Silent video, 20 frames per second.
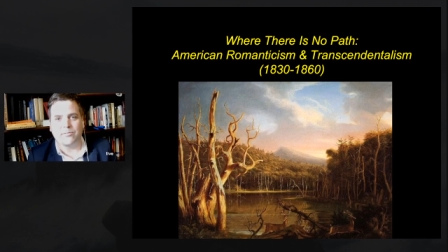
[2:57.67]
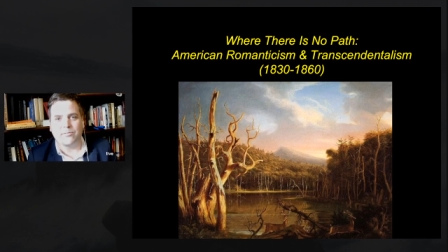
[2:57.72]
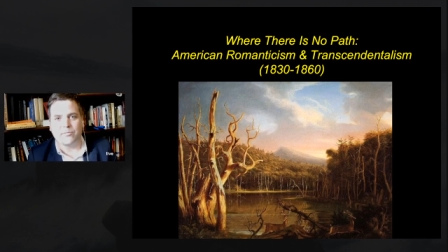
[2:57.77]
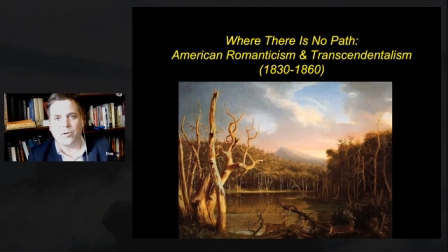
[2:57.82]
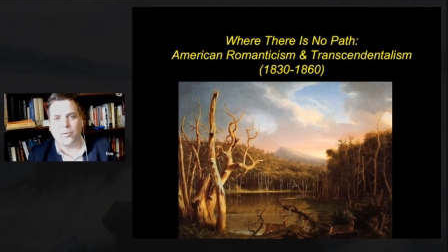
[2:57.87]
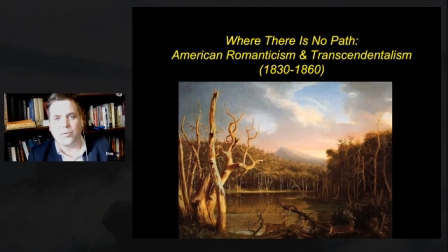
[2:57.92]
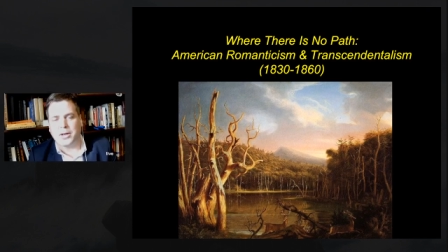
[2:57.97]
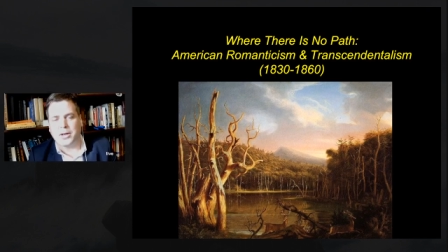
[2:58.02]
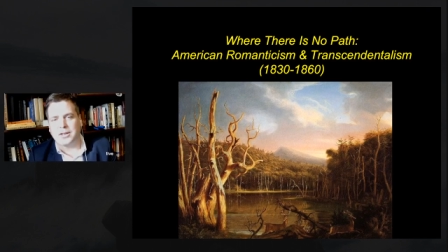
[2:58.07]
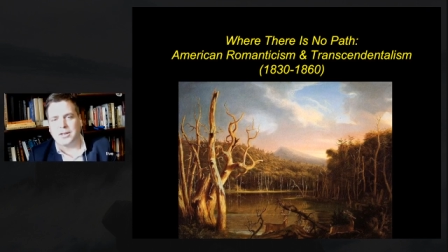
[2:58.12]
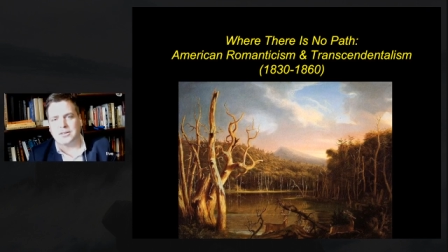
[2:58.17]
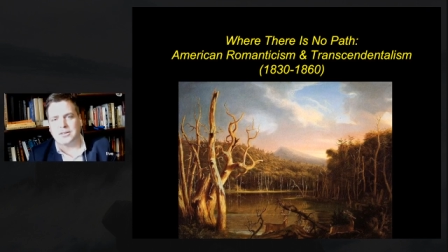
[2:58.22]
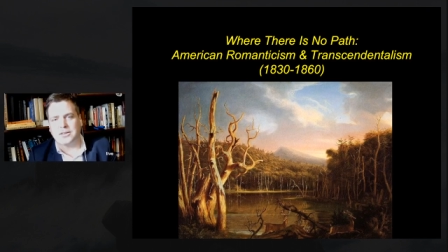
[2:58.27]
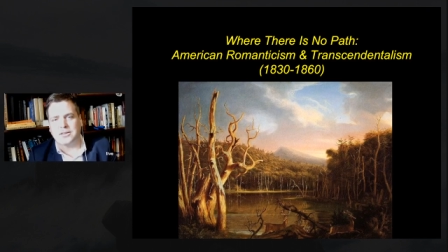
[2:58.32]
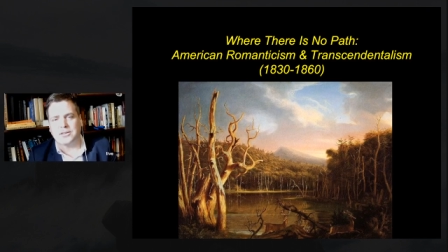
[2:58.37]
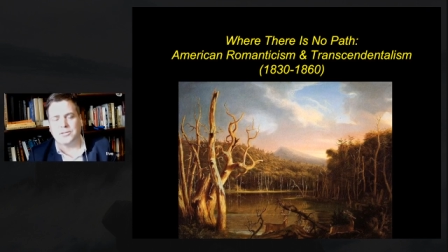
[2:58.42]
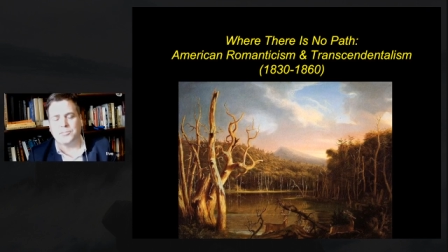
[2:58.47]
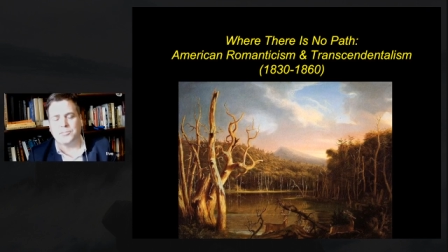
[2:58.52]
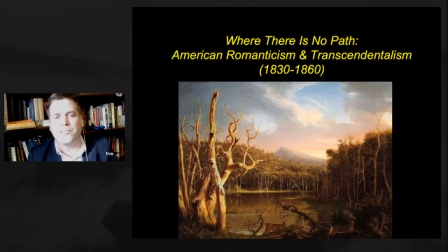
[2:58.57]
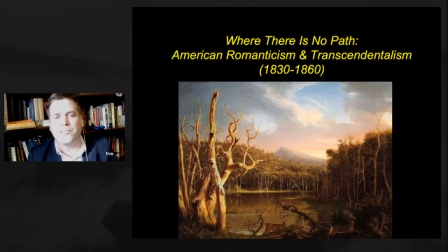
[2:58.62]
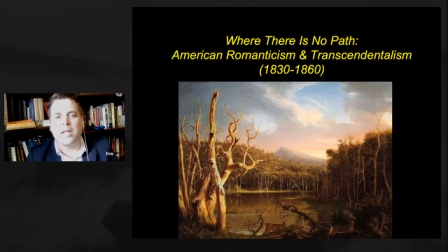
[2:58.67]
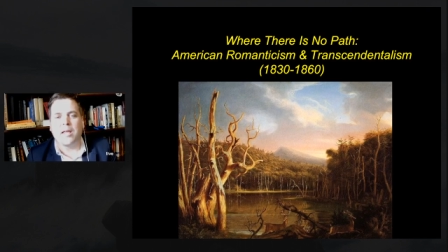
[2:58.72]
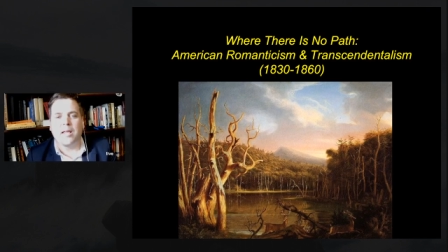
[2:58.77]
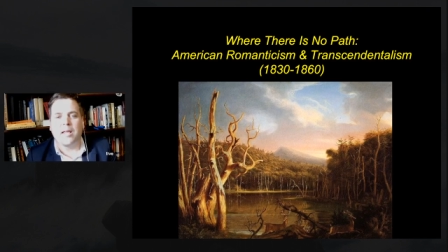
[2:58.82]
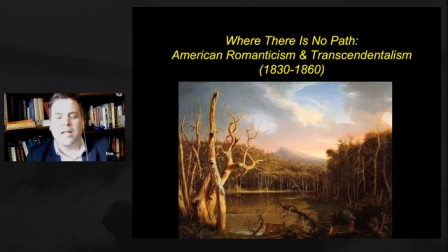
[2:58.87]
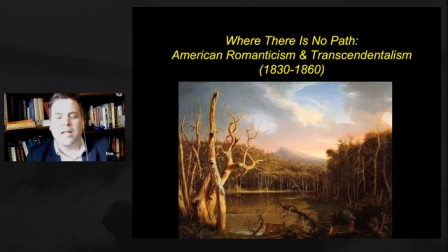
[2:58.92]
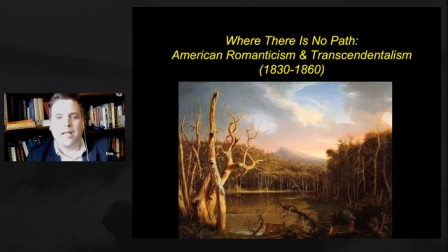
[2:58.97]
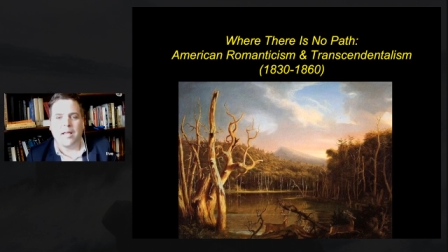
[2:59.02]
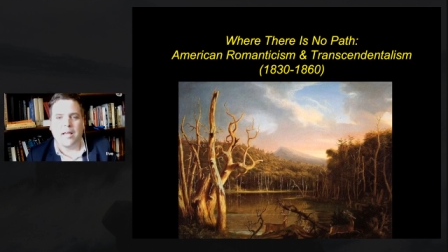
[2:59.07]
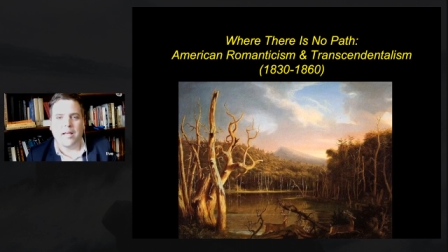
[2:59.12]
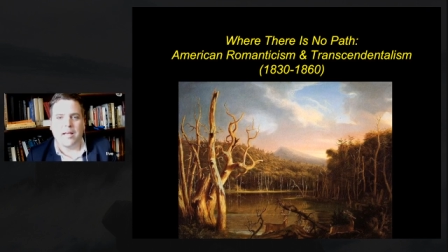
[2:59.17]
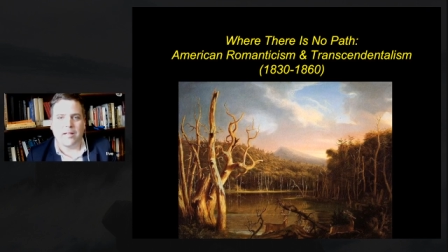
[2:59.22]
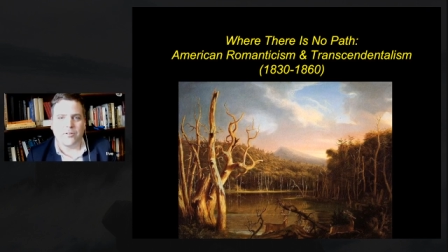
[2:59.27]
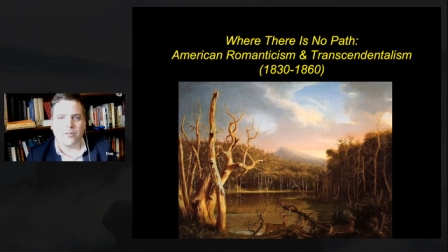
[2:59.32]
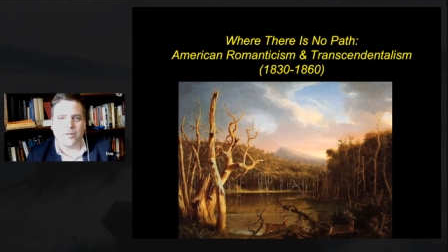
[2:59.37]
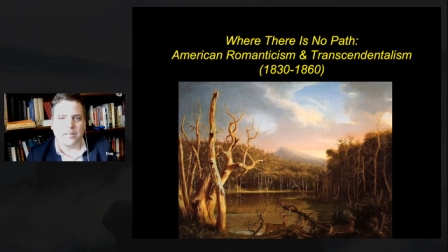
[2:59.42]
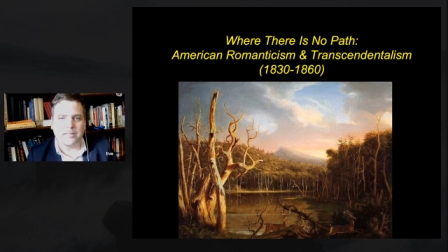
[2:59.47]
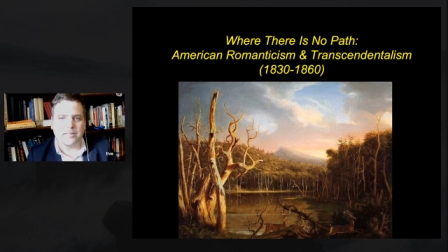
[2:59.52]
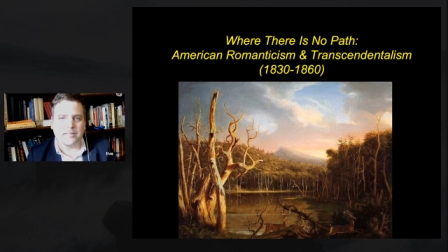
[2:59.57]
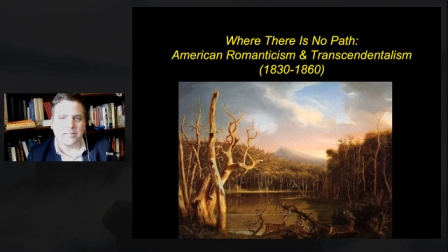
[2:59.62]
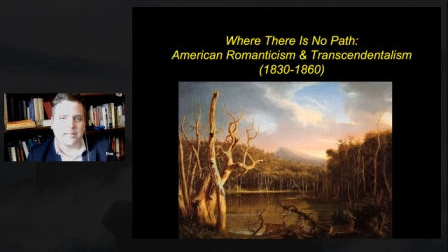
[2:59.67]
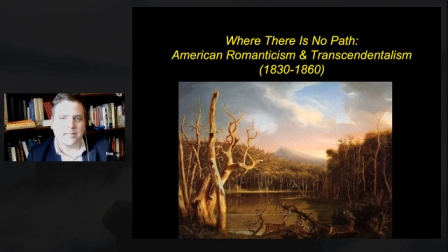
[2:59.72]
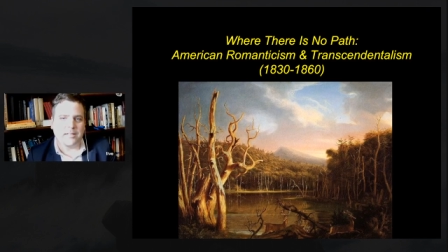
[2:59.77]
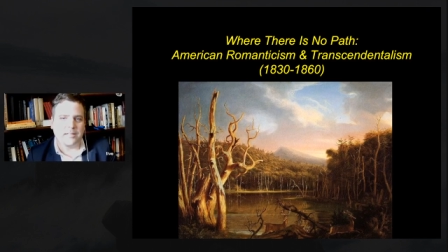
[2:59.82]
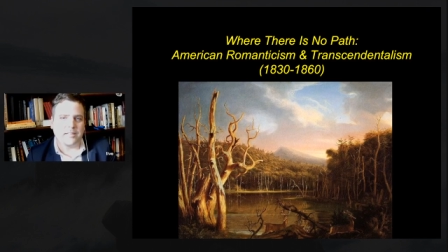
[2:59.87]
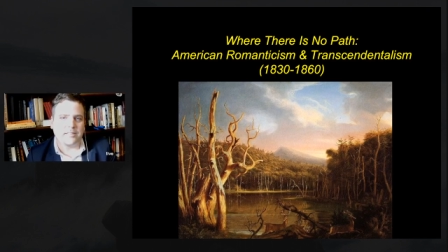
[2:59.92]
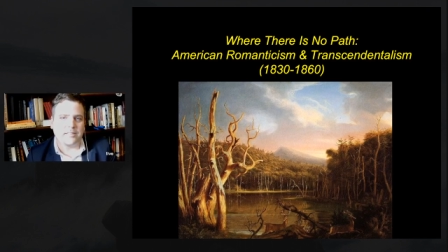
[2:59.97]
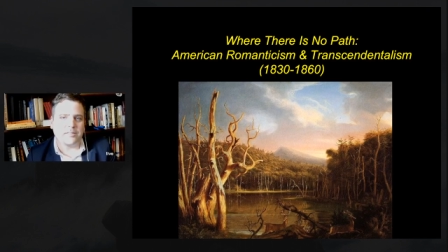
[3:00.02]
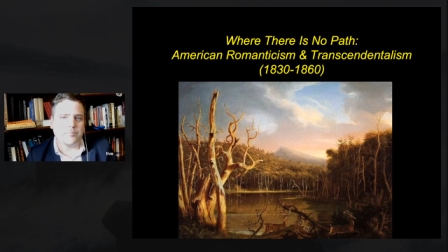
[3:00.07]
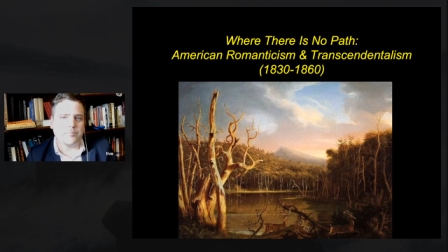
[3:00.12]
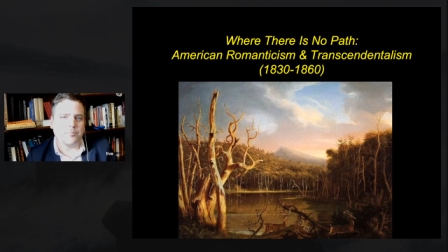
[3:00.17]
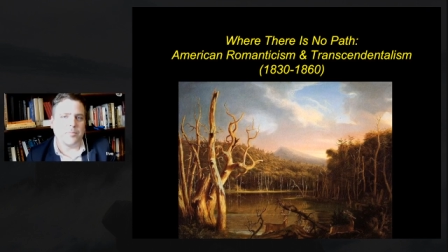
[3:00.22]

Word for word: Romanticism and Transcendentalism.